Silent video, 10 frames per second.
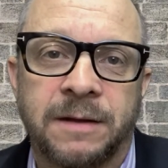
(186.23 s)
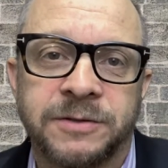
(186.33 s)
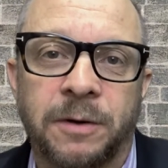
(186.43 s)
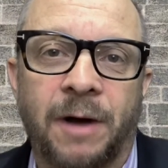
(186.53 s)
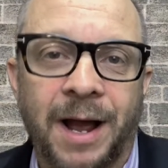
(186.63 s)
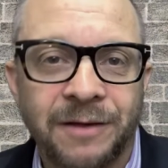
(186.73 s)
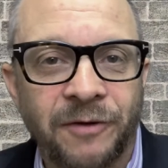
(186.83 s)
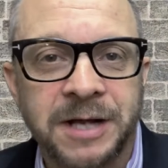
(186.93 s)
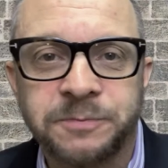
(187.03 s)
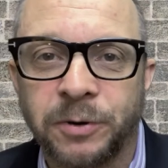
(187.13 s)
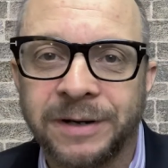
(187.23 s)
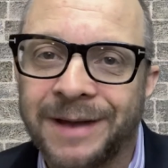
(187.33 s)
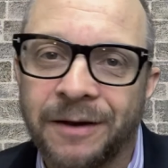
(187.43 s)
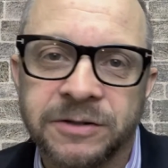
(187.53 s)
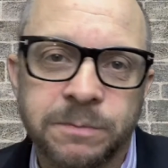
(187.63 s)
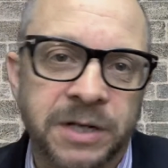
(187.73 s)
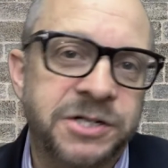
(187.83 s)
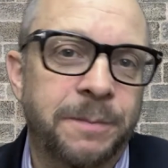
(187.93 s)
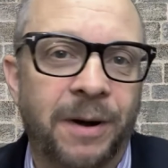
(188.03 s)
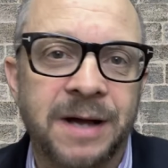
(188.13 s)
So I advise putting down as much
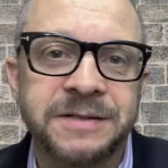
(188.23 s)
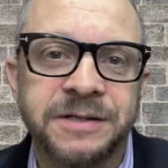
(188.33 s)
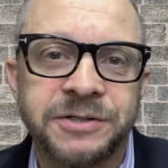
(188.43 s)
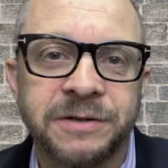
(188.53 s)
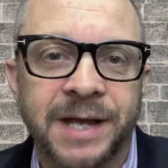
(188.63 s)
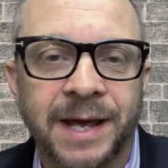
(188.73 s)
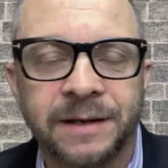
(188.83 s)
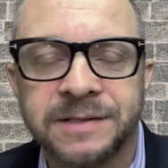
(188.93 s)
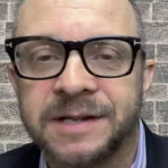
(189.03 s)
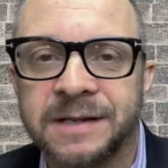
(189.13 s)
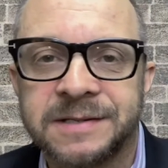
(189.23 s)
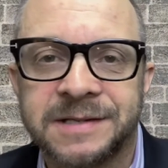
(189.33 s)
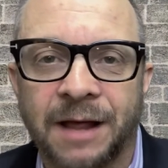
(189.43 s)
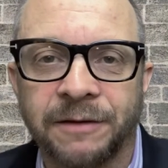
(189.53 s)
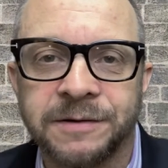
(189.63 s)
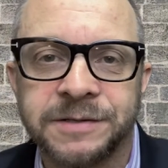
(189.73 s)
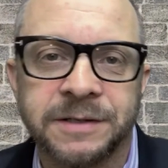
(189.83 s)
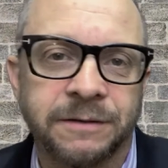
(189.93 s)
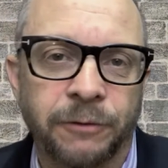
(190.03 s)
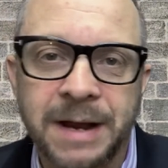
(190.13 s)
deposit as you can. It sends sellers
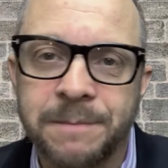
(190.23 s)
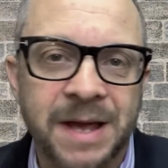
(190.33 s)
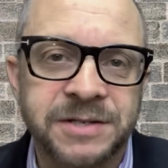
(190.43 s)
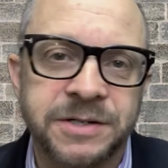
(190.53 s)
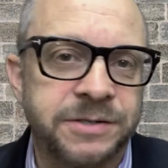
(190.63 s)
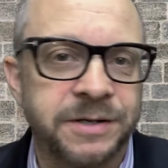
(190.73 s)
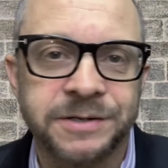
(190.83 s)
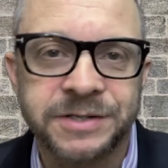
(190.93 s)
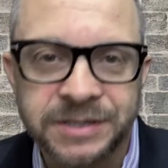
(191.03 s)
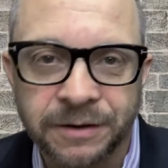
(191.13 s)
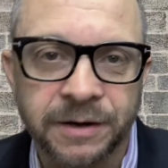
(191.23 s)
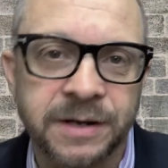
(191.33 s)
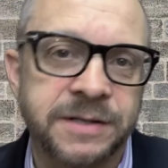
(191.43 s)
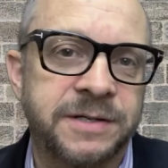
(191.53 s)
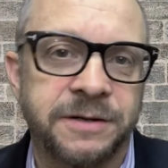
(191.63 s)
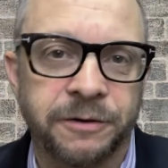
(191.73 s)
a great message that you're serious and you're